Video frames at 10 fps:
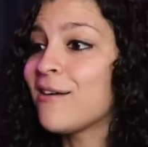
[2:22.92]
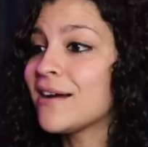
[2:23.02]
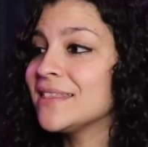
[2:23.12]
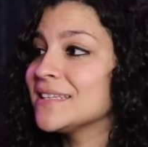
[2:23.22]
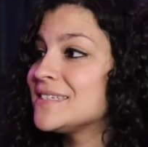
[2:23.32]

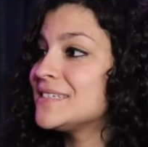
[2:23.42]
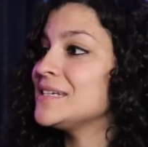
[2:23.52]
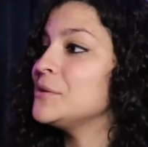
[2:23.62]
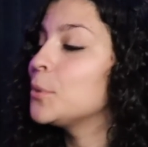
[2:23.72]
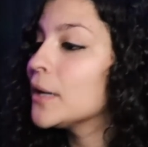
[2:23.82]
right, let's
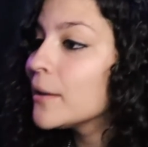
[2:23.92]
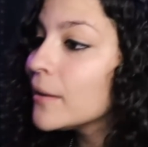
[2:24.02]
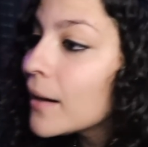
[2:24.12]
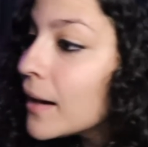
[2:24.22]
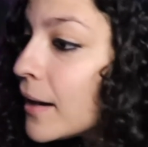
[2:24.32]
see
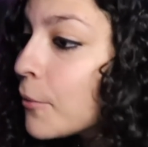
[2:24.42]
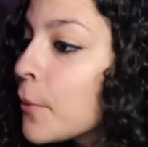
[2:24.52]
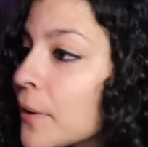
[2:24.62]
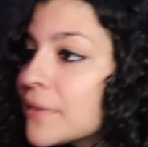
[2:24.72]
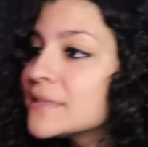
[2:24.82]
where, uh,
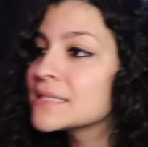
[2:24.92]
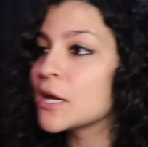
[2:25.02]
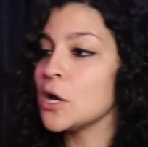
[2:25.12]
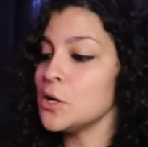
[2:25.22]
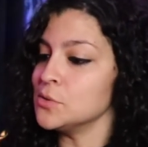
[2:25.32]
where this
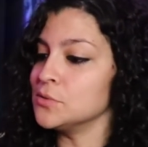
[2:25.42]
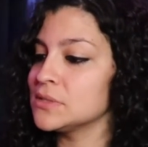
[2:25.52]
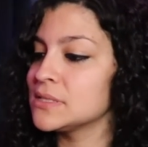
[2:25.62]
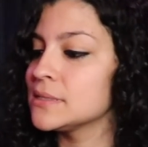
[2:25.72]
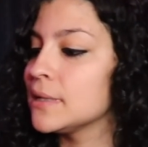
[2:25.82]

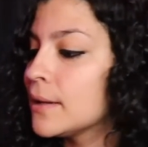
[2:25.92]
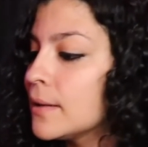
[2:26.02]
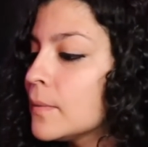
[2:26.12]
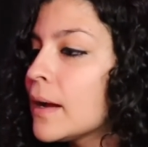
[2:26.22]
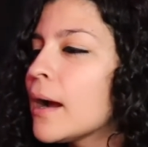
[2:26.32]
goes.
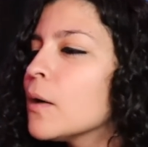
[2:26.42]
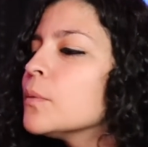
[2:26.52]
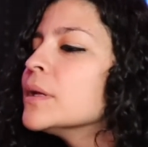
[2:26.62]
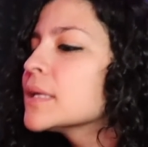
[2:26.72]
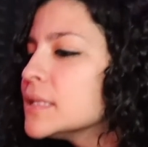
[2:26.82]
How are
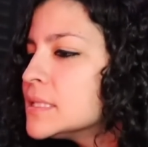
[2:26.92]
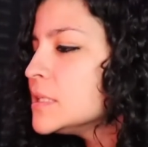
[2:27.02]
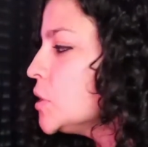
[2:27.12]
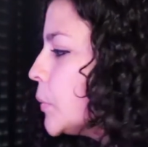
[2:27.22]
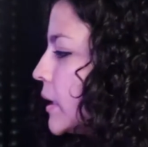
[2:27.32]
we
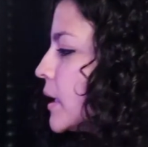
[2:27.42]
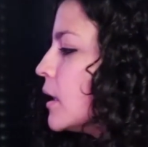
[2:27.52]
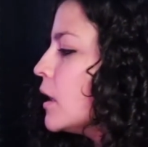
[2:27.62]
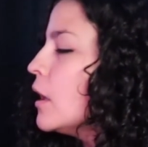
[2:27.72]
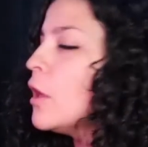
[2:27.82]
continuing
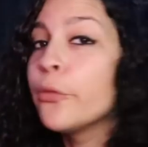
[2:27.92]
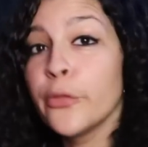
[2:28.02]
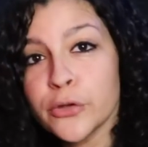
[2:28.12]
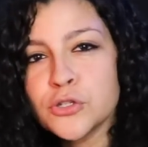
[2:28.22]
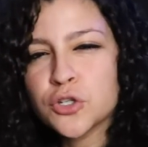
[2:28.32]

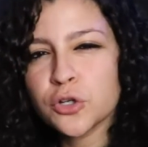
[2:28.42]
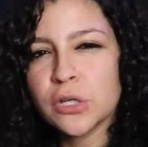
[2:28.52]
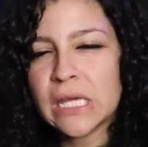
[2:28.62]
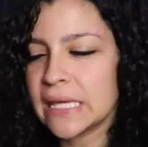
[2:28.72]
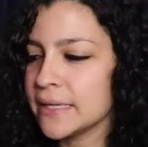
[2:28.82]
the
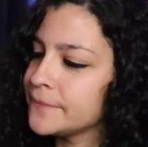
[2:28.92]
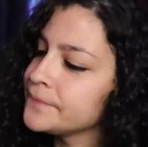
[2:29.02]
journey?